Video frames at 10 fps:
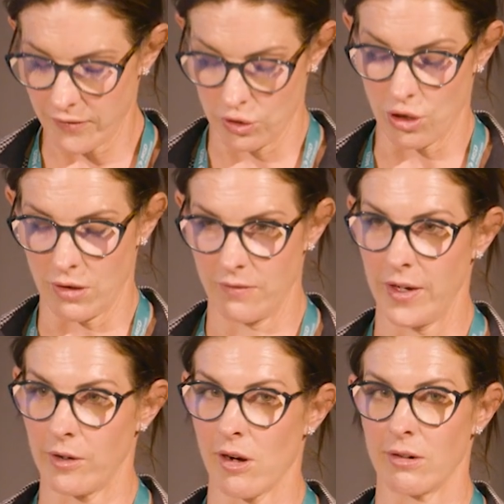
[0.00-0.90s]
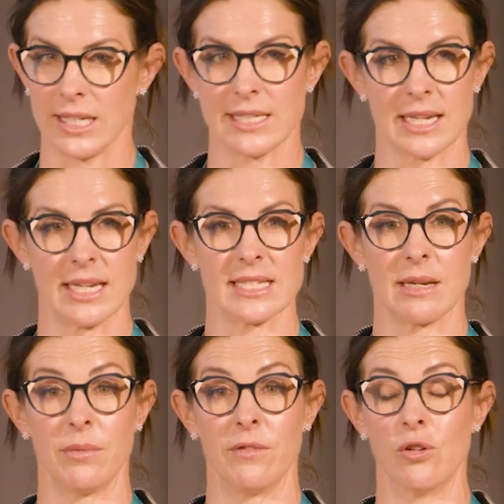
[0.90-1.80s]
non-inferiority studies are
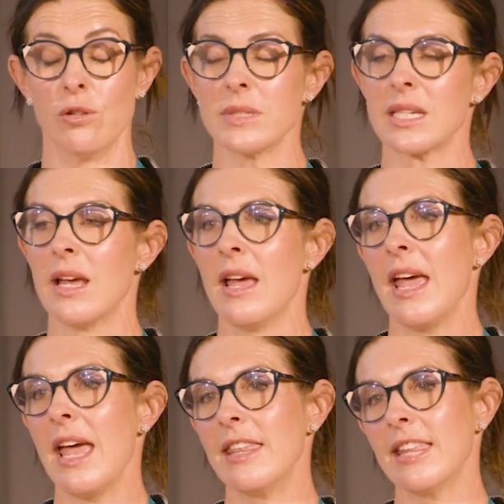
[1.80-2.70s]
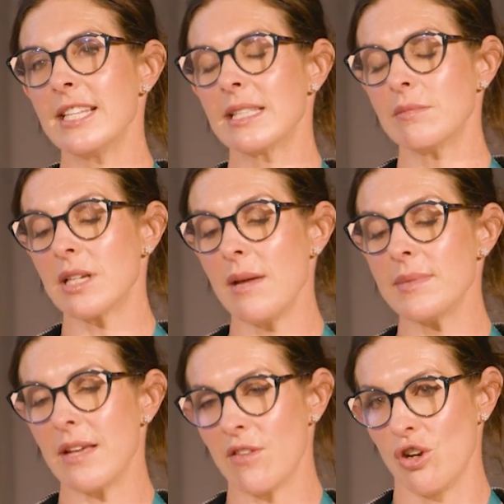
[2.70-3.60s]
performed, and they
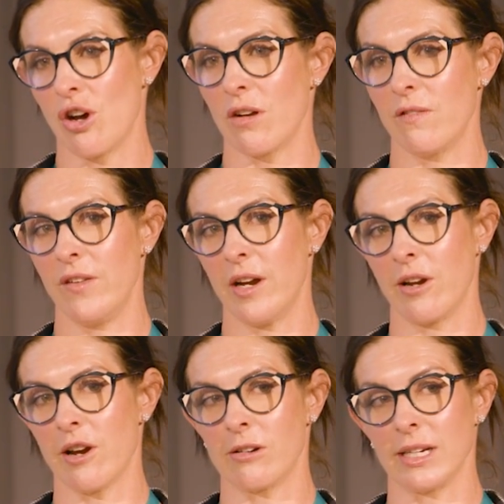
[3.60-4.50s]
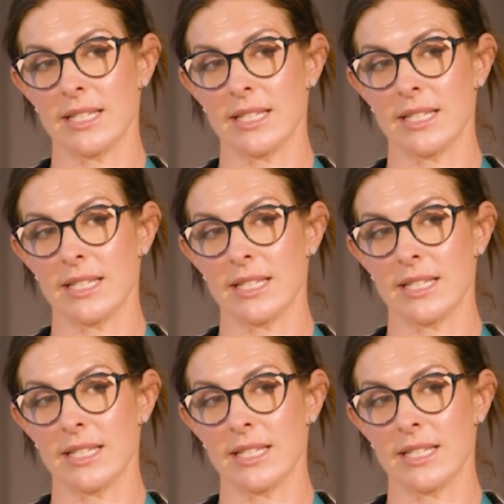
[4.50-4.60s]
sometimes have a non-inferiority